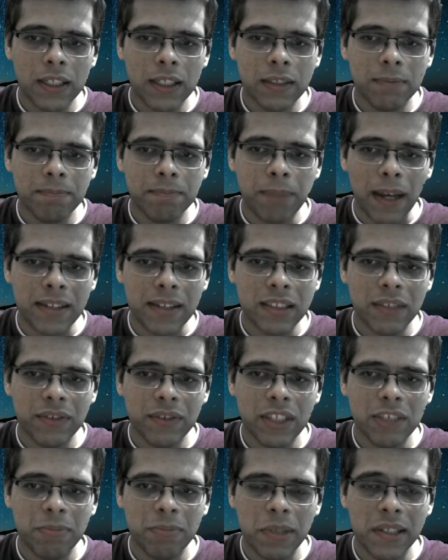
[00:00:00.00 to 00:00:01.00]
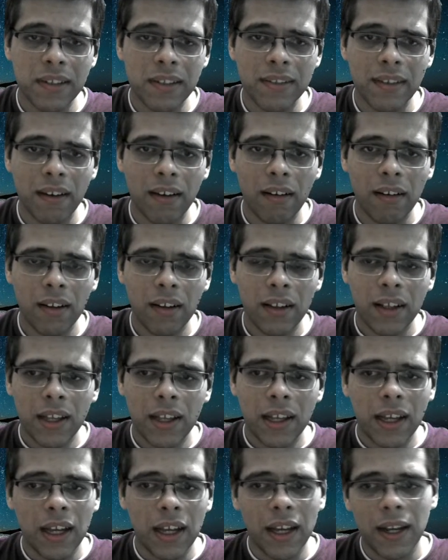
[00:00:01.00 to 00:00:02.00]
passive these pieces are,
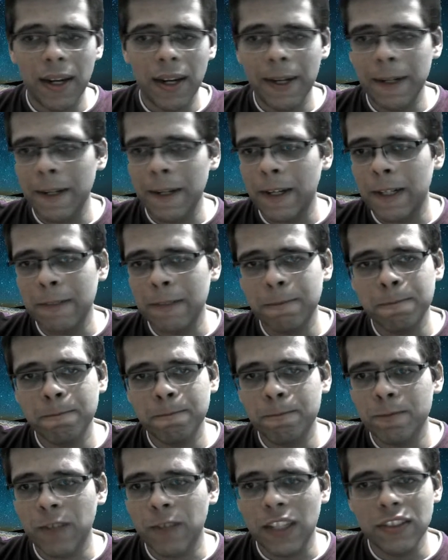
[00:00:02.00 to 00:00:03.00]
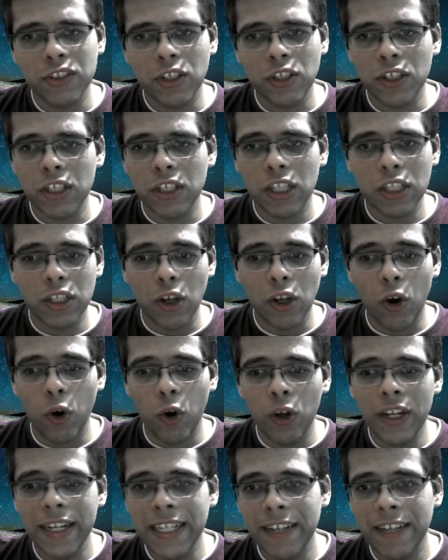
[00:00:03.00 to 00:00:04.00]
and once you're the
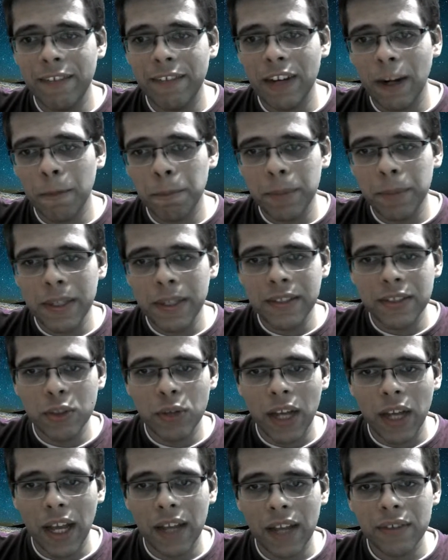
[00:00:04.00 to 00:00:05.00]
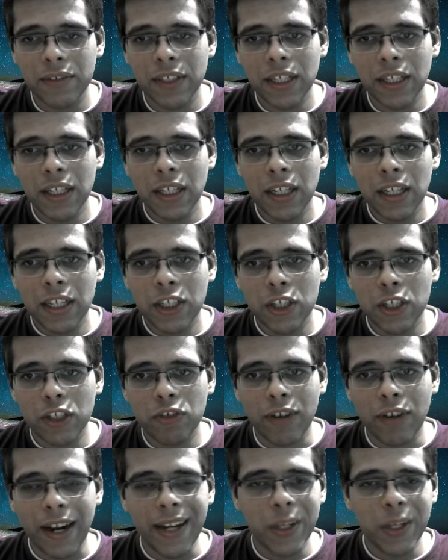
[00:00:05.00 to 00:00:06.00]
only developed piece you have, you're
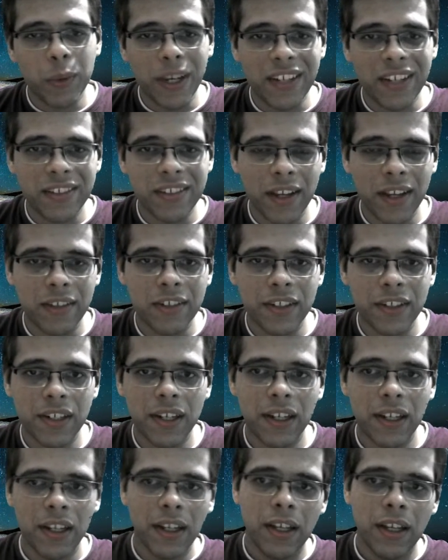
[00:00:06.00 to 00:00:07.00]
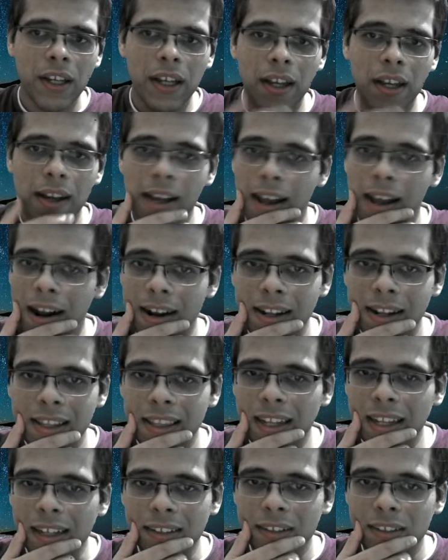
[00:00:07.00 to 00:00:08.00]
trying to exchange it, and
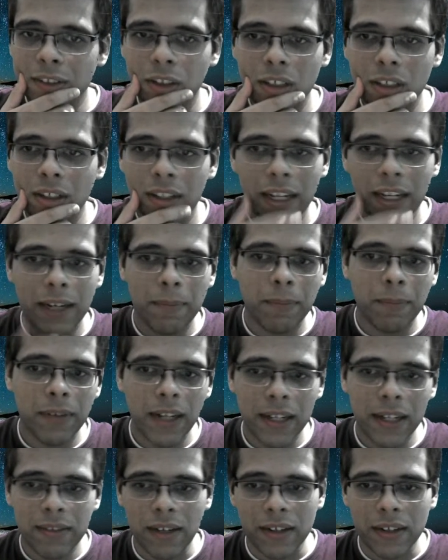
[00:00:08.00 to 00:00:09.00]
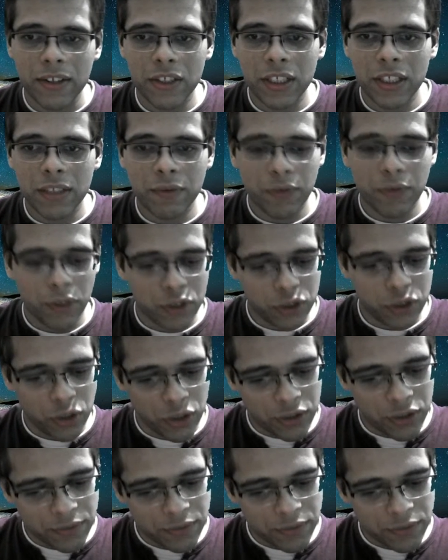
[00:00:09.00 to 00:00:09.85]
that is not a great strategy for sure.